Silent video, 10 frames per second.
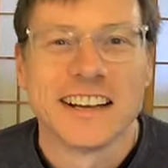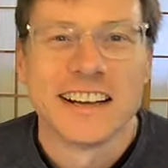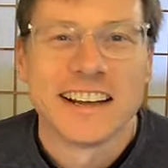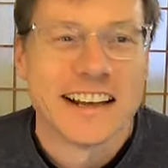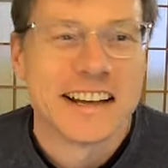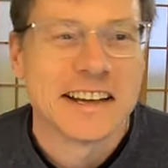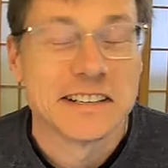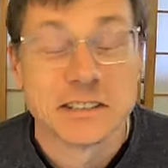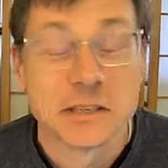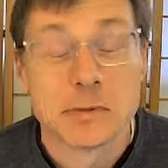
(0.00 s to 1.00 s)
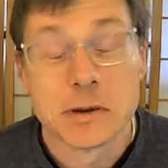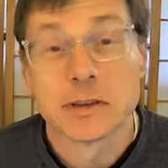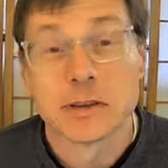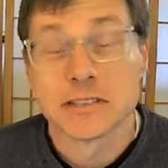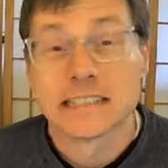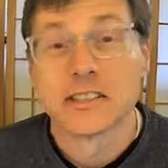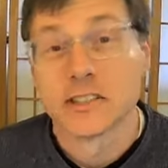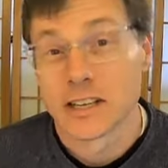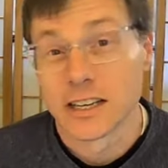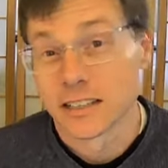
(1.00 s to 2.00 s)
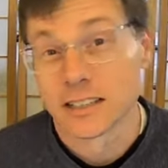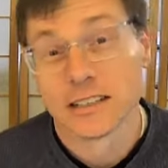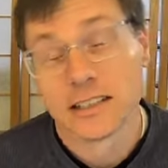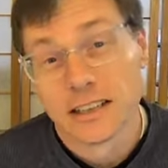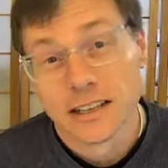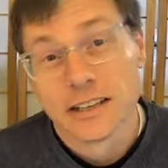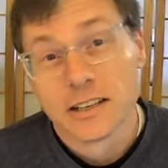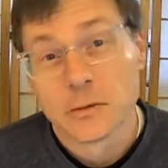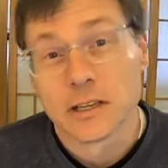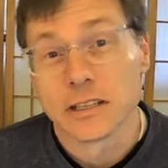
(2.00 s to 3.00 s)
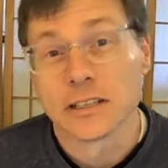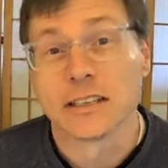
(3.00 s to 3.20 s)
and a little bit about Slingshot. Well,